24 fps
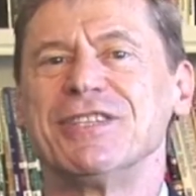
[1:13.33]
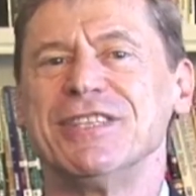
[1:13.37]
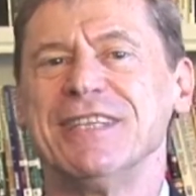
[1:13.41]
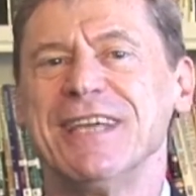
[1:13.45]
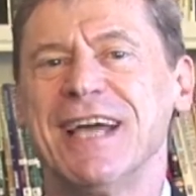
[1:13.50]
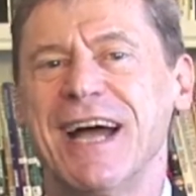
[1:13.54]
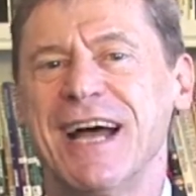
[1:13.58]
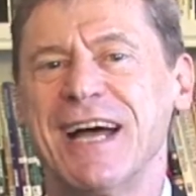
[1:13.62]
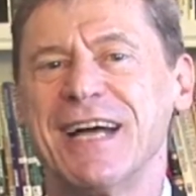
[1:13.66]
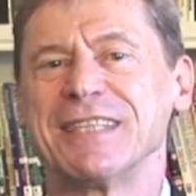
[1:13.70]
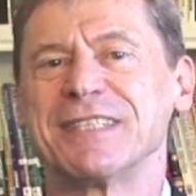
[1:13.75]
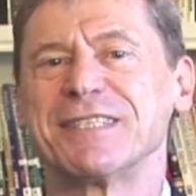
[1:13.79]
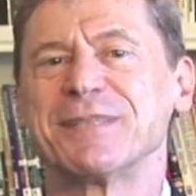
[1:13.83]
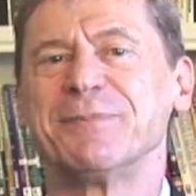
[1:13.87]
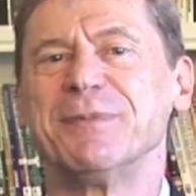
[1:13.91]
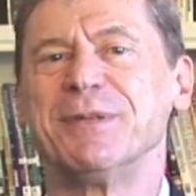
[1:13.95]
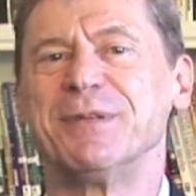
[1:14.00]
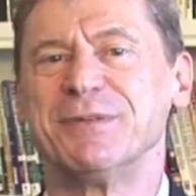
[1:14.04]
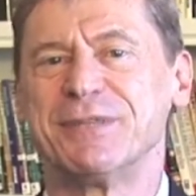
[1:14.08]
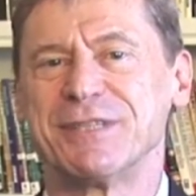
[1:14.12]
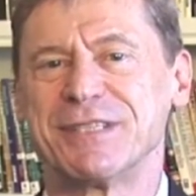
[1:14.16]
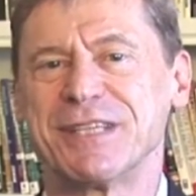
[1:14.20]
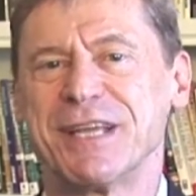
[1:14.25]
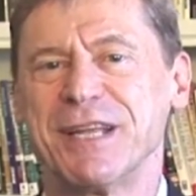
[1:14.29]
he asked me
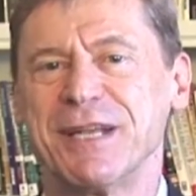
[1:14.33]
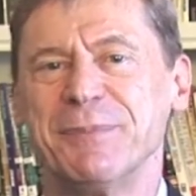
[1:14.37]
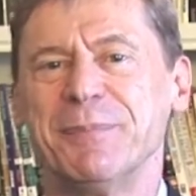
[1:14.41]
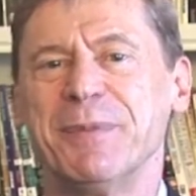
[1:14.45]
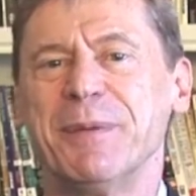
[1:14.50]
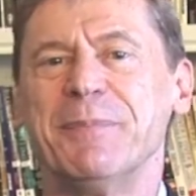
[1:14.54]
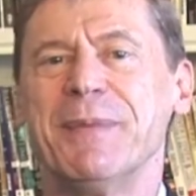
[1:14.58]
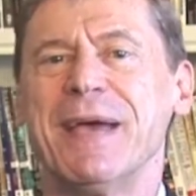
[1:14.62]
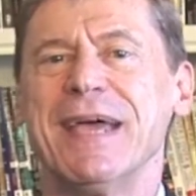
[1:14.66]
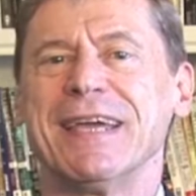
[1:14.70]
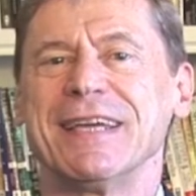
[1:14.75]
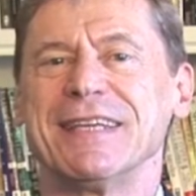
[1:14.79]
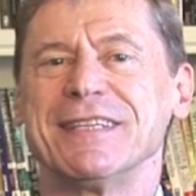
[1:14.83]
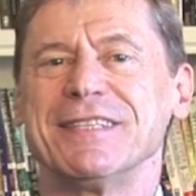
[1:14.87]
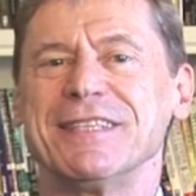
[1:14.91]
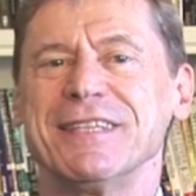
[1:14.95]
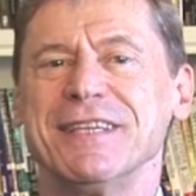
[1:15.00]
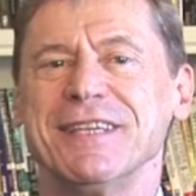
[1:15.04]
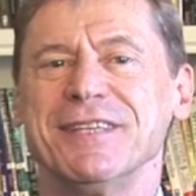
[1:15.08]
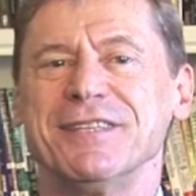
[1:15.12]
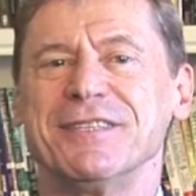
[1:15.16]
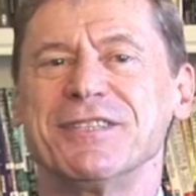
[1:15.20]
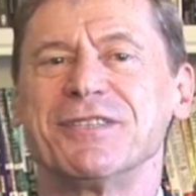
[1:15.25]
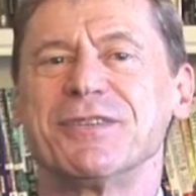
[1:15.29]
to send him a
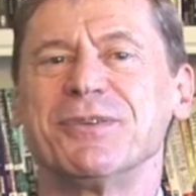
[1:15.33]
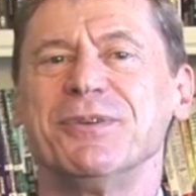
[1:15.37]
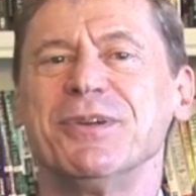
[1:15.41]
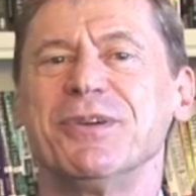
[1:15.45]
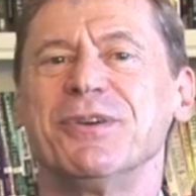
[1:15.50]
magazine so